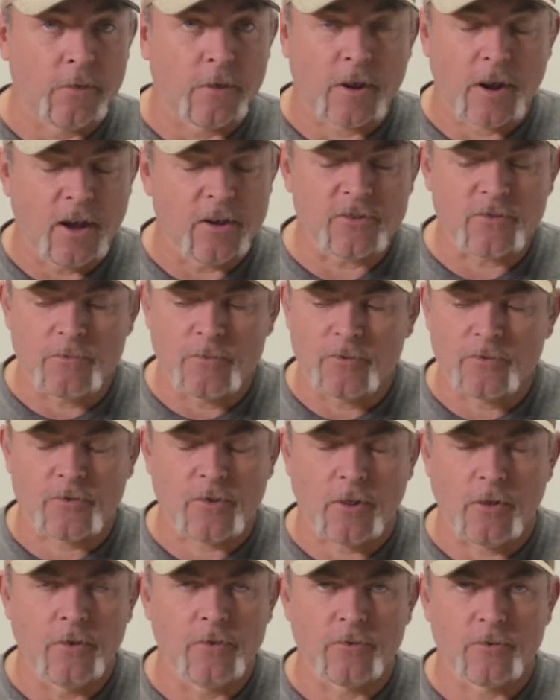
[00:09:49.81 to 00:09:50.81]
The customer
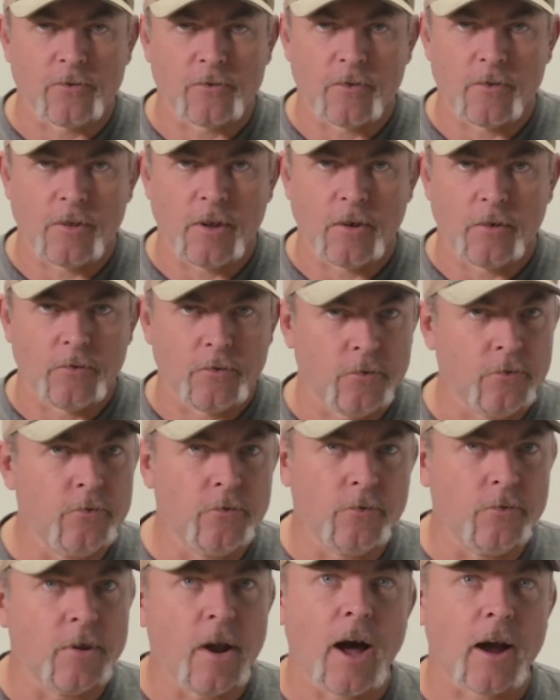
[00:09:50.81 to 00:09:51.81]
closes the deal. You
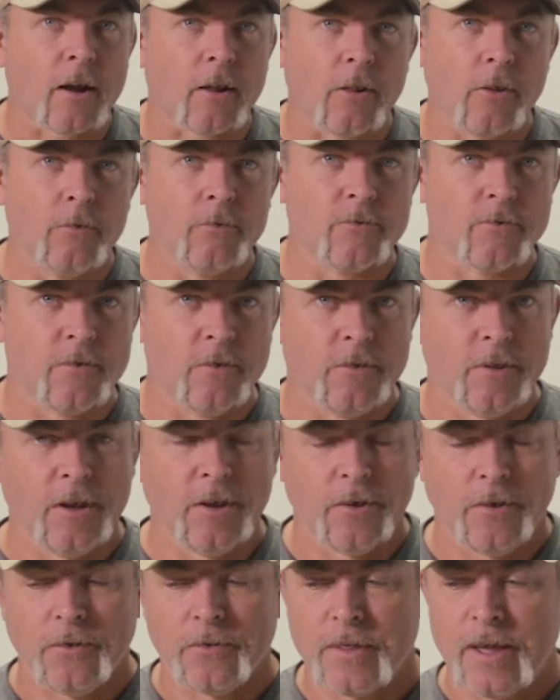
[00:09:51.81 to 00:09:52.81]
do not close the deal.